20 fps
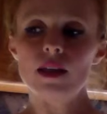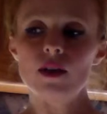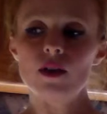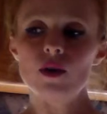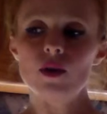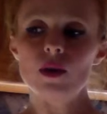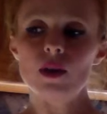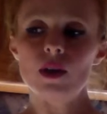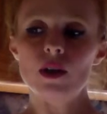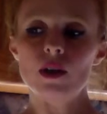
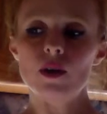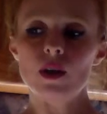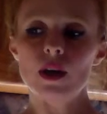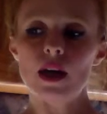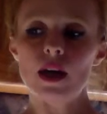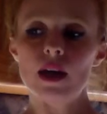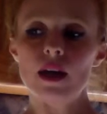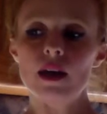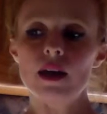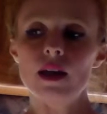knew that,
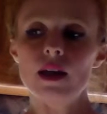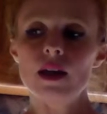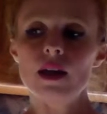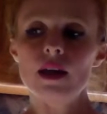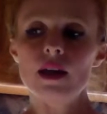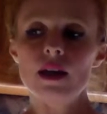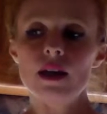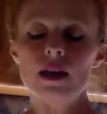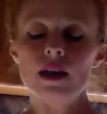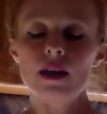okay,
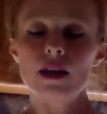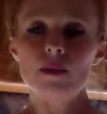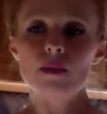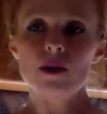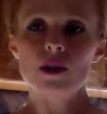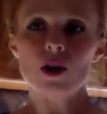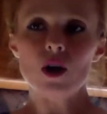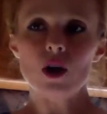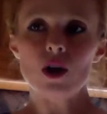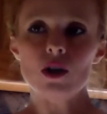he
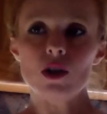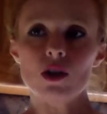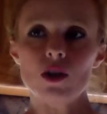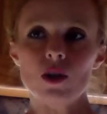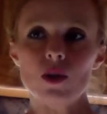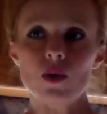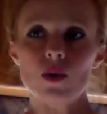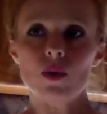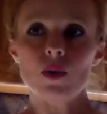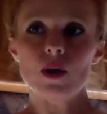was
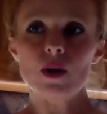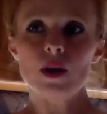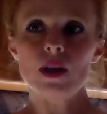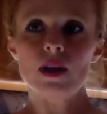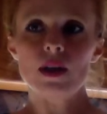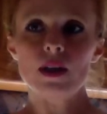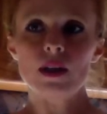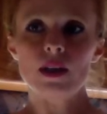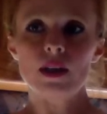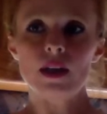also
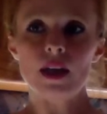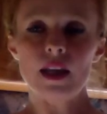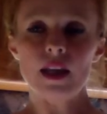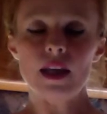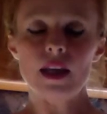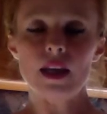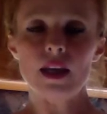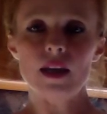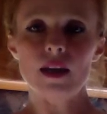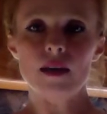
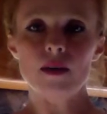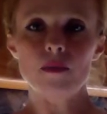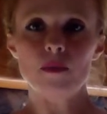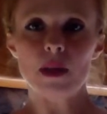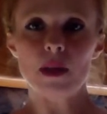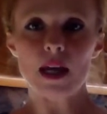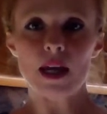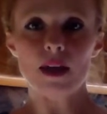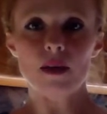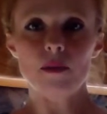getting
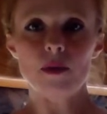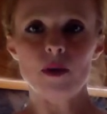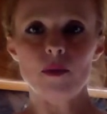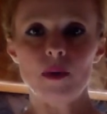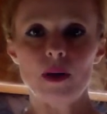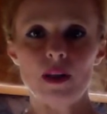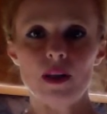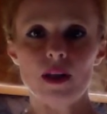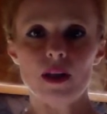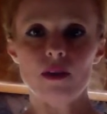blackmailed
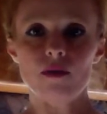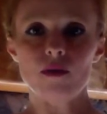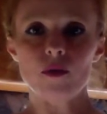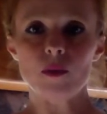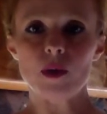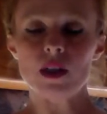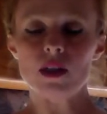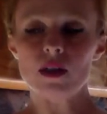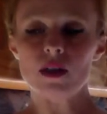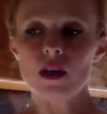by the
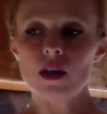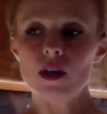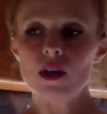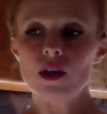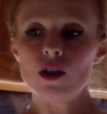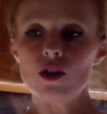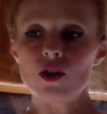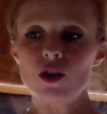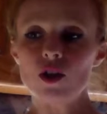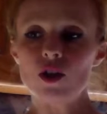government
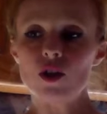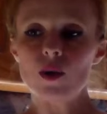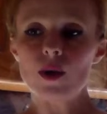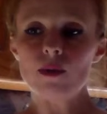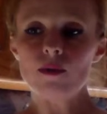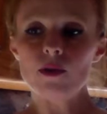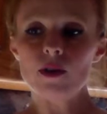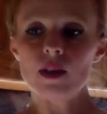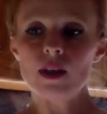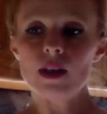to do
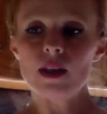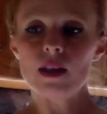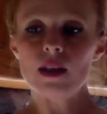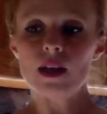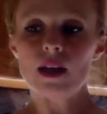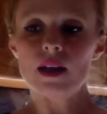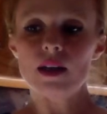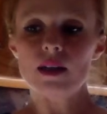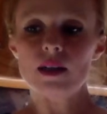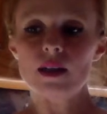everything
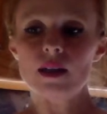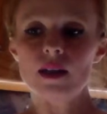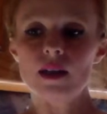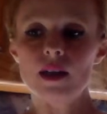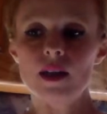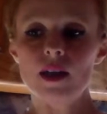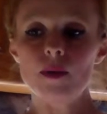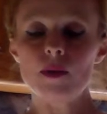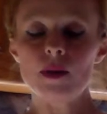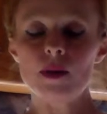that
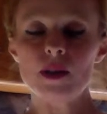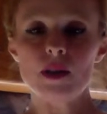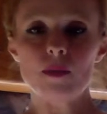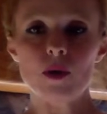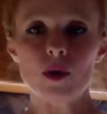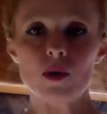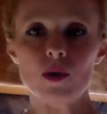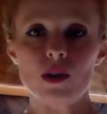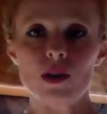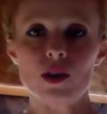he was
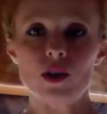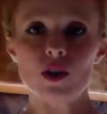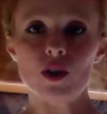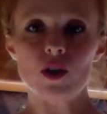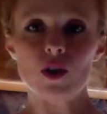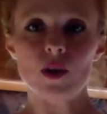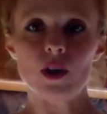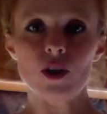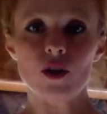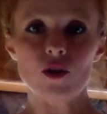supposed to
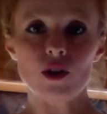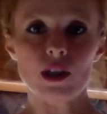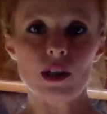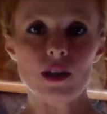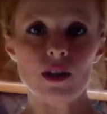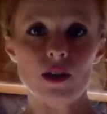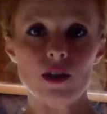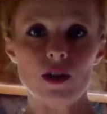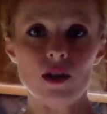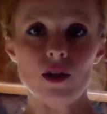do and agreed
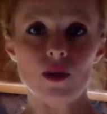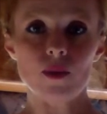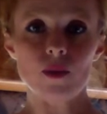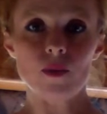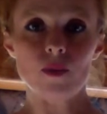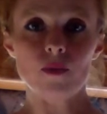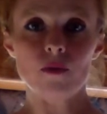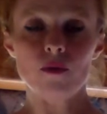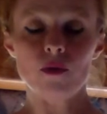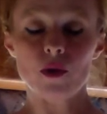to do
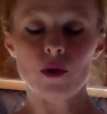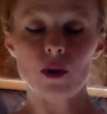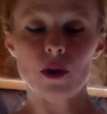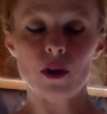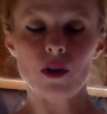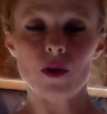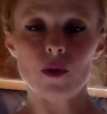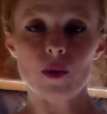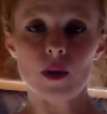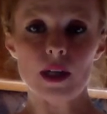for the
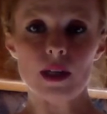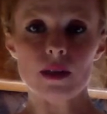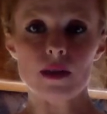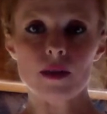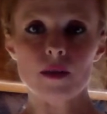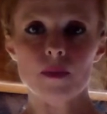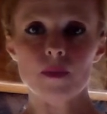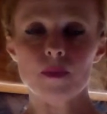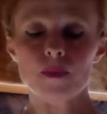U.S.